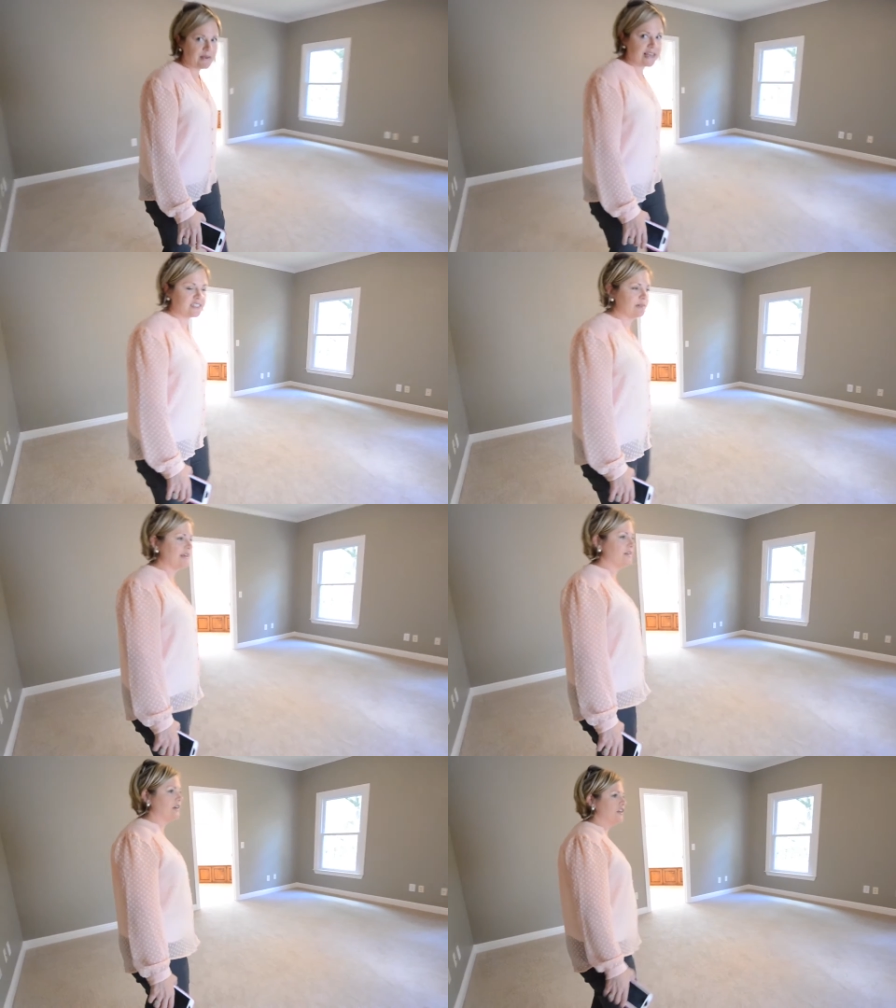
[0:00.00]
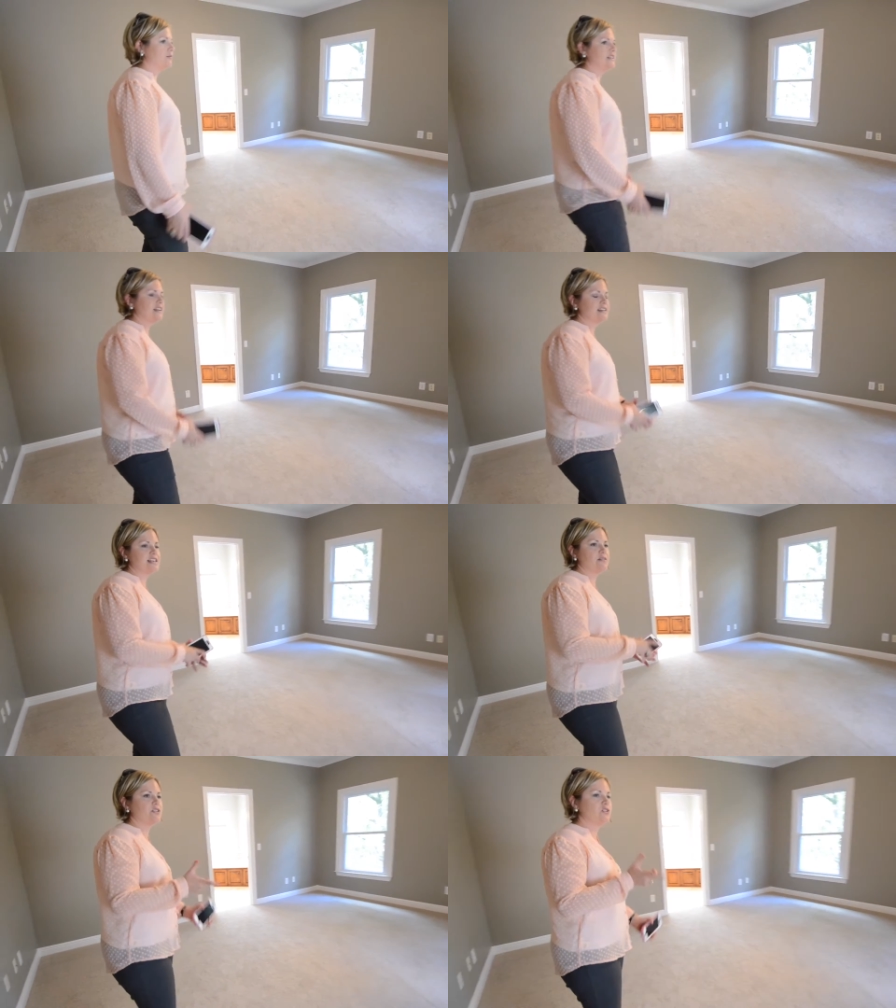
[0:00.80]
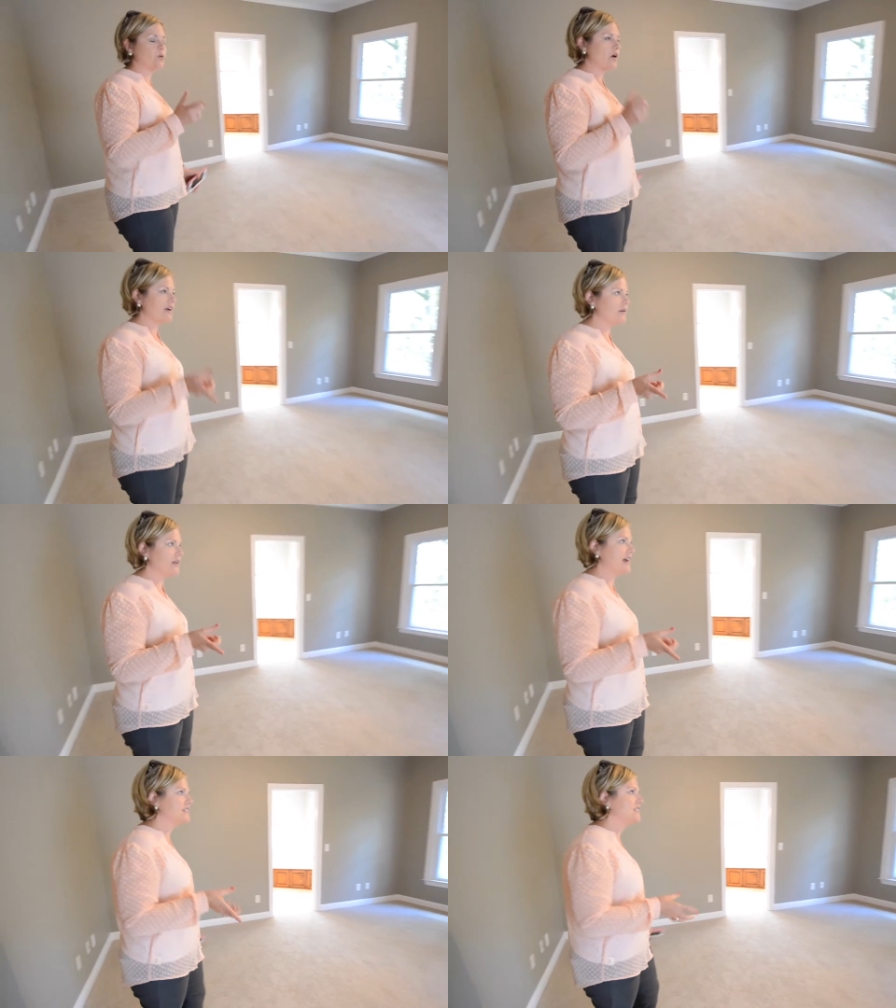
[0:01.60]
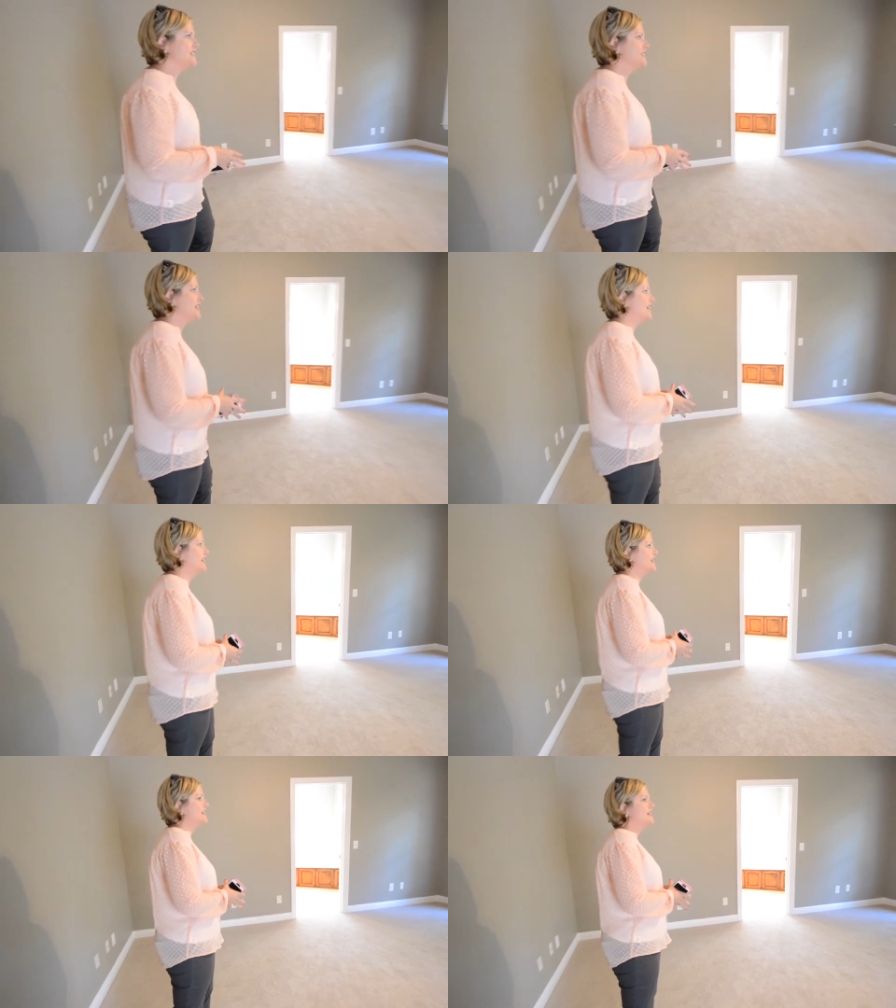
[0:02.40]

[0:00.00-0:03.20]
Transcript: master bedroom. It does have a door going out to the deck.